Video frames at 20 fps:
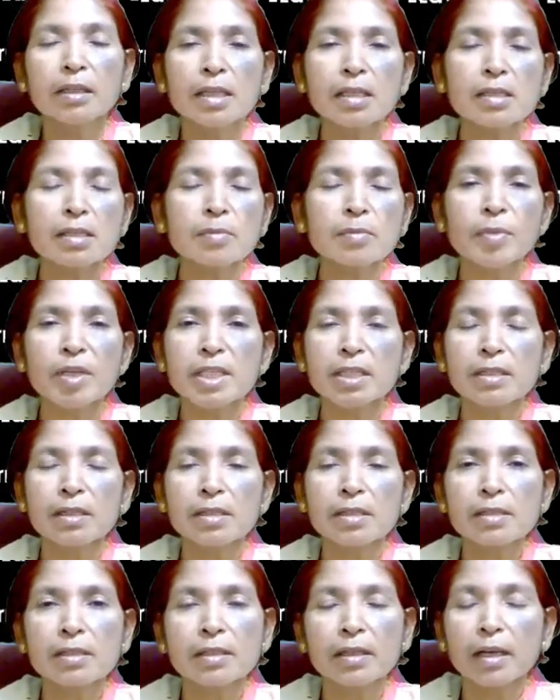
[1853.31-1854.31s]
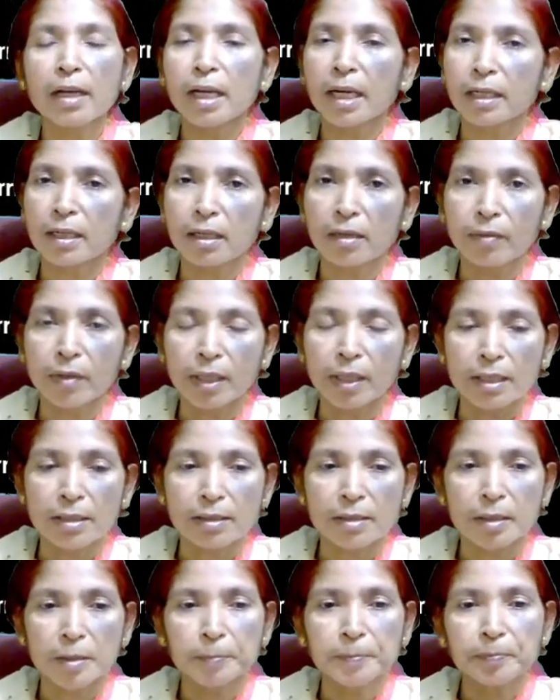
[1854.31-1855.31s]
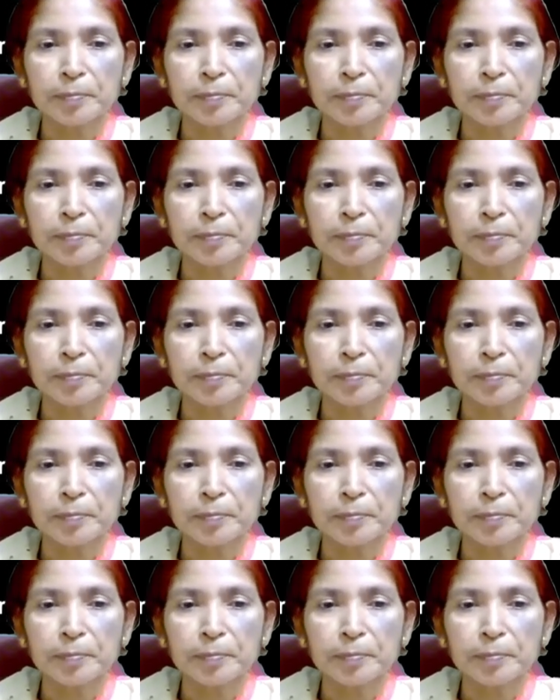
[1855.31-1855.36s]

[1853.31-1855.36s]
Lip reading: this business activities.